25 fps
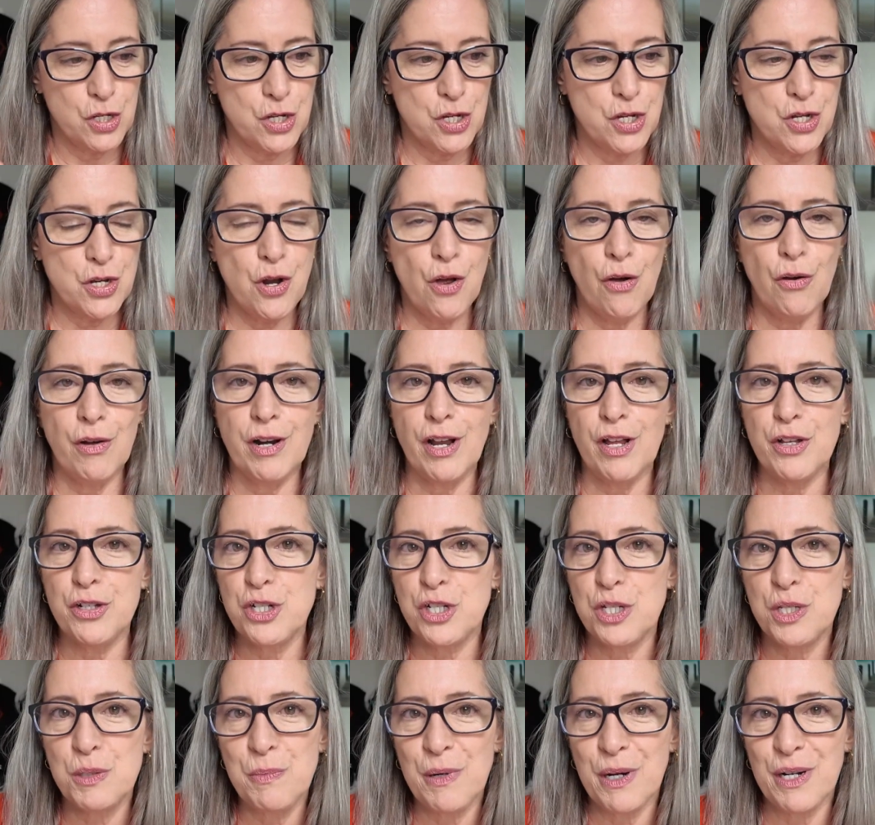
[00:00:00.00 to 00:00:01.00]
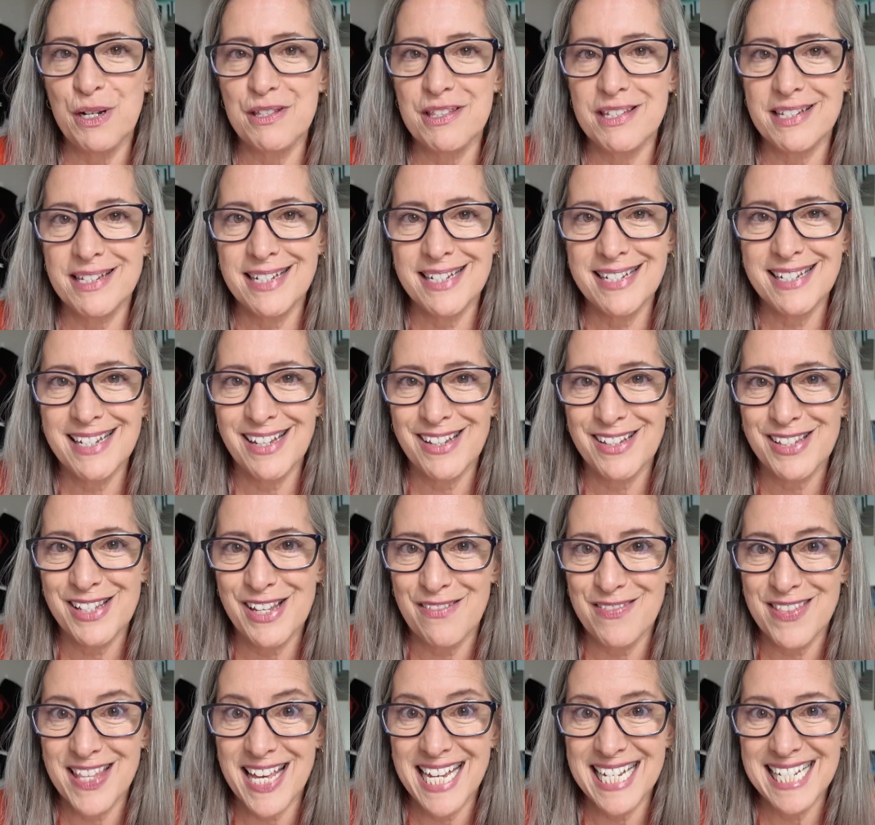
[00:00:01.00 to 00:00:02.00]
and I'll just spare you the details
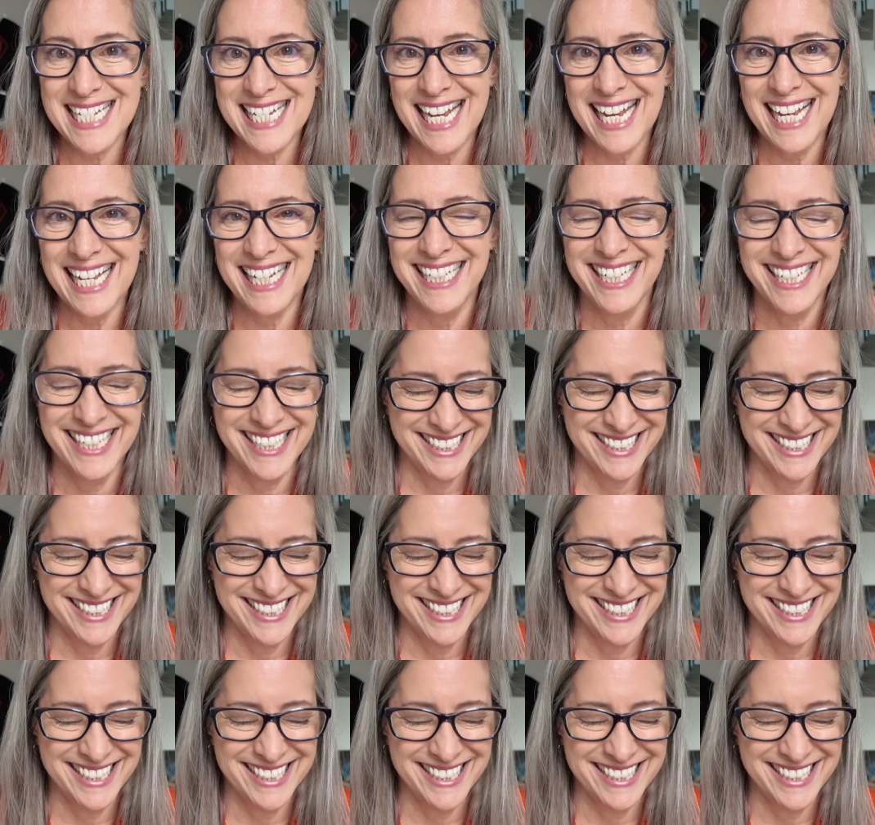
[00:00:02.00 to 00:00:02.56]
of that day.